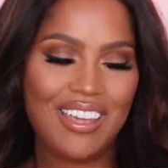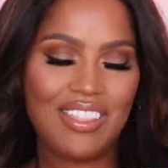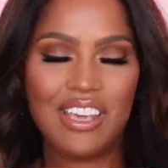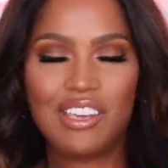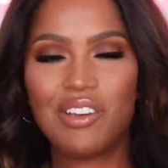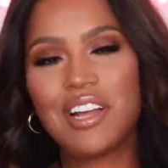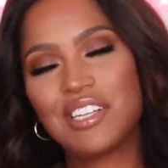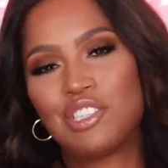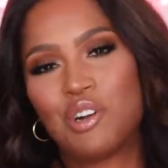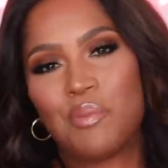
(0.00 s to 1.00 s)
Thank you
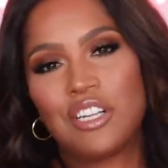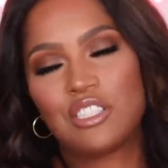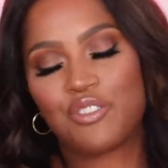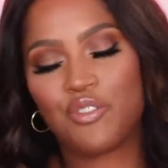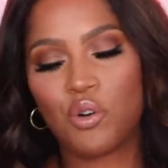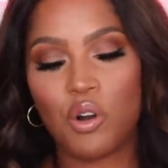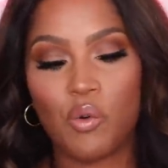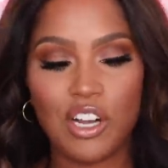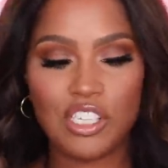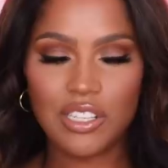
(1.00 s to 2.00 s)
guys so much for
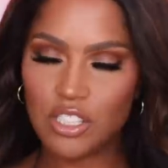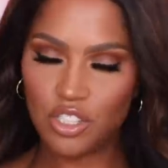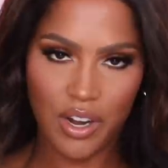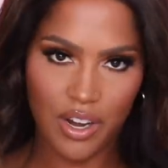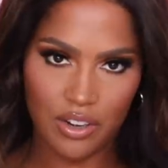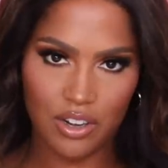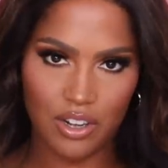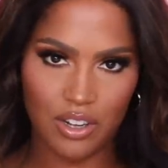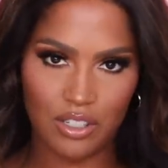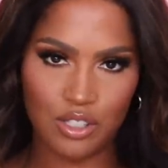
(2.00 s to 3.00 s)
watching this try on haul.